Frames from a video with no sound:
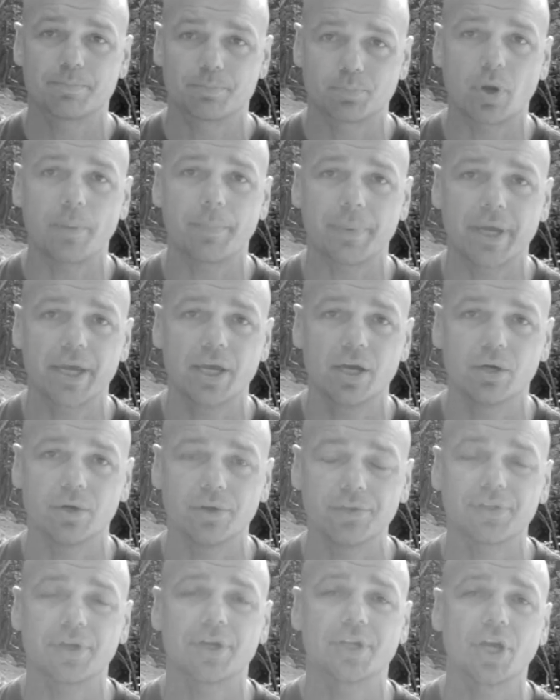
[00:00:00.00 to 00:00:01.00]
proper
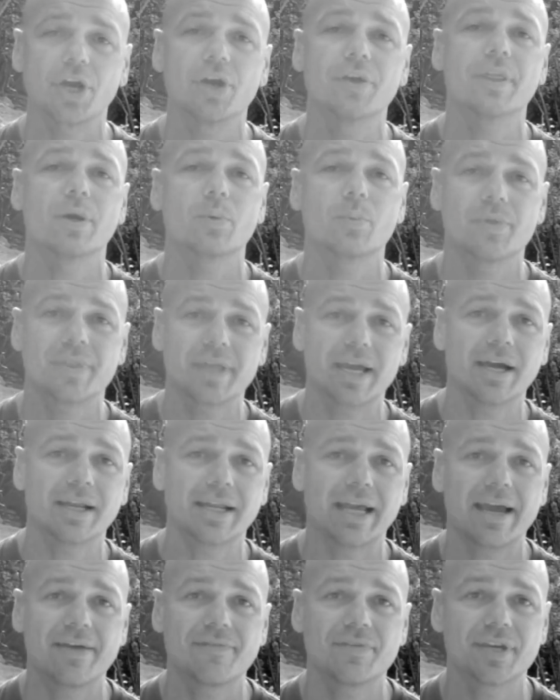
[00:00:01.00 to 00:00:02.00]
health, I know that
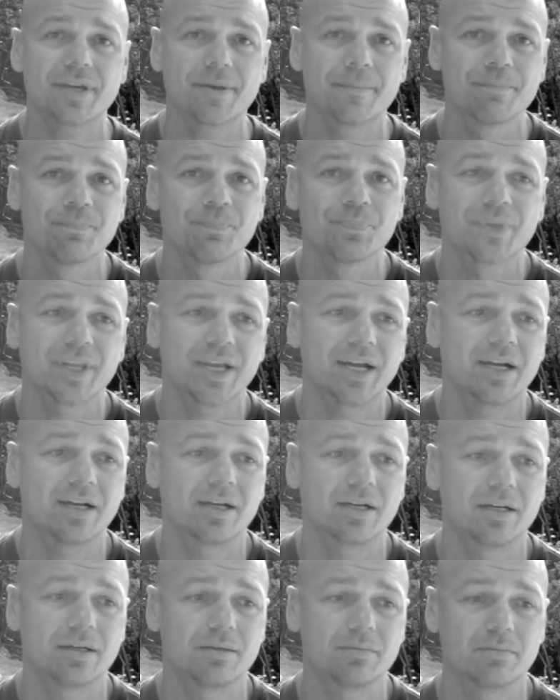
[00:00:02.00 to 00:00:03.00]
without having
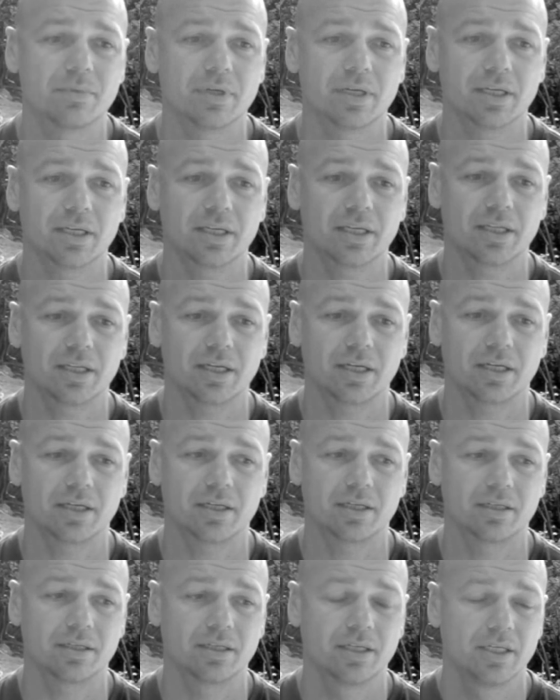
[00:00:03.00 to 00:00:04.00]
um,
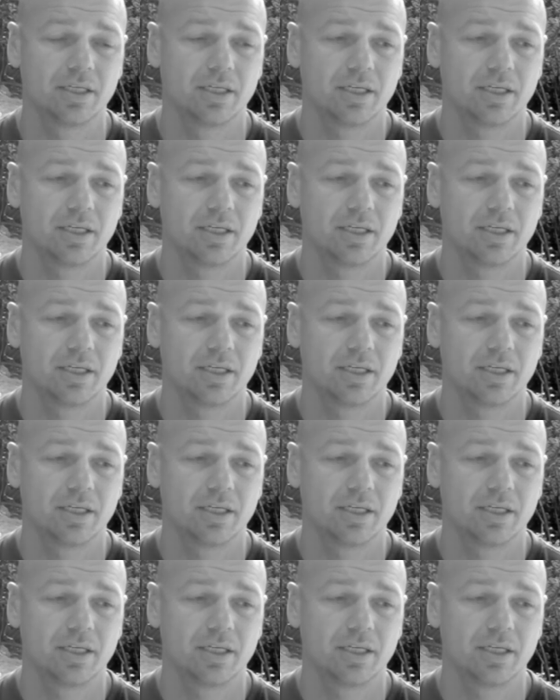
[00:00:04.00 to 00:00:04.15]
uh,